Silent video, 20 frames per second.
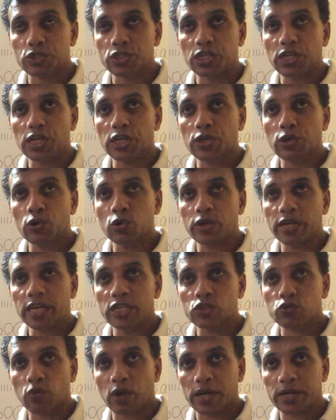0
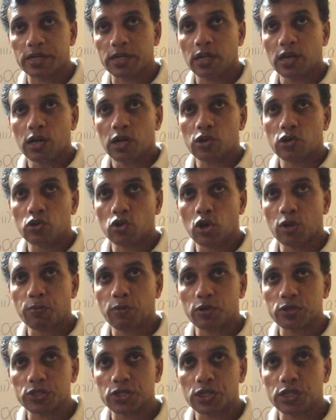is what? No
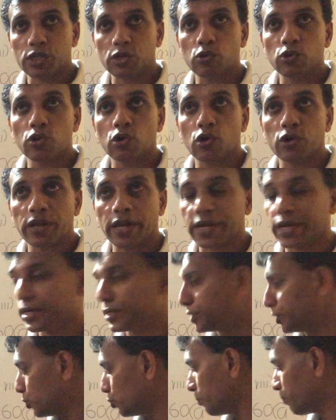positive, no
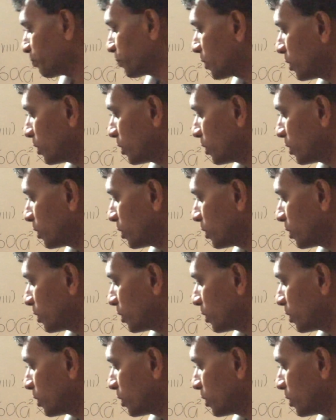negative.